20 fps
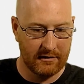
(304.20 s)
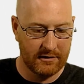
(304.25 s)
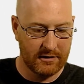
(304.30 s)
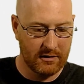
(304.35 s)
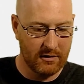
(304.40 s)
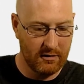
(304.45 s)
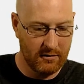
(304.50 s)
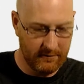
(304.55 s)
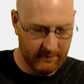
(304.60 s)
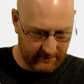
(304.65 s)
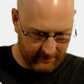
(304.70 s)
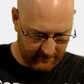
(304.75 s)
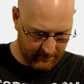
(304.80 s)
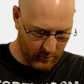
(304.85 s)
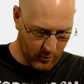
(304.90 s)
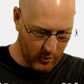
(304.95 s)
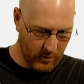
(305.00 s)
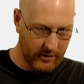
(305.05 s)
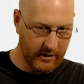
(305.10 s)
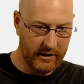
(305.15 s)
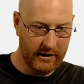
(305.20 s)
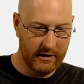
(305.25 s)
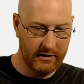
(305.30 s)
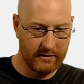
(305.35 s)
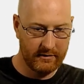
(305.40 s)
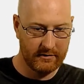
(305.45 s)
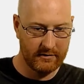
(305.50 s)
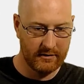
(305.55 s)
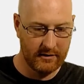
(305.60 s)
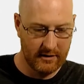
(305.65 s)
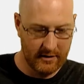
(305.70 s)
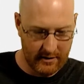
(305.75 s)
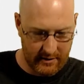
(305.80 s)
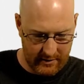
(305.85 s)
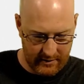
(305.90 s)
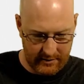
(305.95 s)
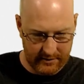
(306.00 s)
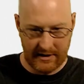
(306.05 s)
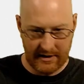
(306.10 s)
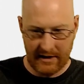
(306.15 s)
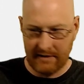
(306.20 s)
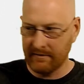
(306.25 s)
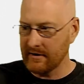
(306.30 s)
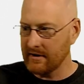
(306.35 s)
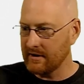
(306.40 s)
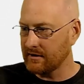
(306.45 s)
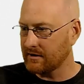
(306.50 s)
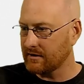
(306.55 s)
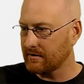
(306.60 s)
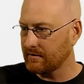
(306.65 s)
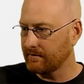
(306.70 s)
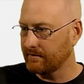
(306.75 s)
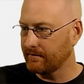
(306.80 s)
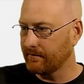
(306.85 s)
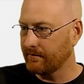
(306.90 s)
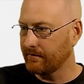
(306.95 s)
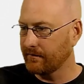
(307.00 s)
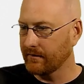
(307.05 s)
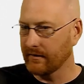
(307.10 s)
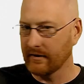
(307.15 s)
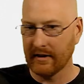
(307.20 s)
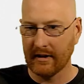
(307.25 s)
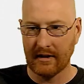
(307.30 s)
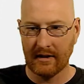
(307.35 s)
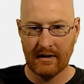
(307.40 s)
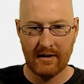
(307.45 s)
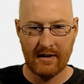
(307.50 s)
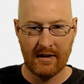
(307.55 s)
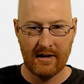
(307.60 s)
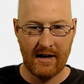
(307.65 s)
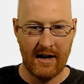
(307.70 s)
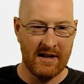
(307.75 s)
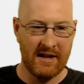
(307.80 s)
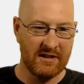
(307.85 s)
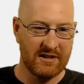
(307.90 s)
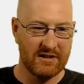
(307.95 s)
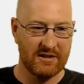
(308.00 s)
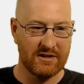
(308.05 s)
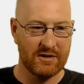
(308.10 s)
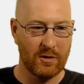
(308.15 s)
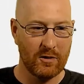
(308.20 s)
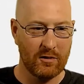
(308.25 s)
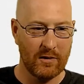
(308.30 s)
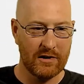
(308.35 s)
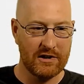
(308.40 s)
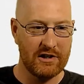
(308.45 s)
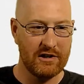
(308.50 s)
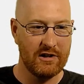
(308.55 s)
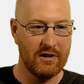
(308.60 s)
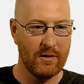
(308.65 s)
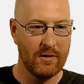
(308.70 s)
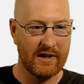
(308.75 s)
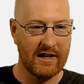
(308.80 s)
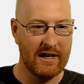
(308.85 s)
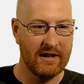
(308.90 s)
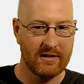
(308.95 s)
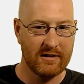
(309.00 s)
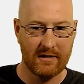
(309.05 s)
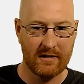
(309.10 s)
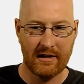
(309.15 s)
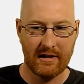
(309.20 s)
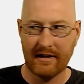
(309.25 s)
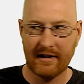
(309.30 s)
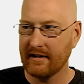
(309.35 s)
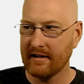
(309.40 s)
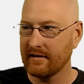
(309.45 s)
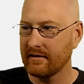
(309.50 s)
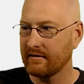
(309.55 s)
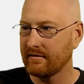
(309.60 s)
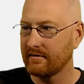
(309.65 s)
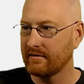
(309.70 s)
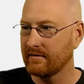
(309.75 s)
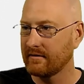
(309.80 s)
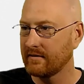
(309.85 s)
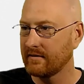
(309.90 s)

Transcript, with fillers: let's go 40. Save this. That's just sort of what you do with Tkinter. You kind of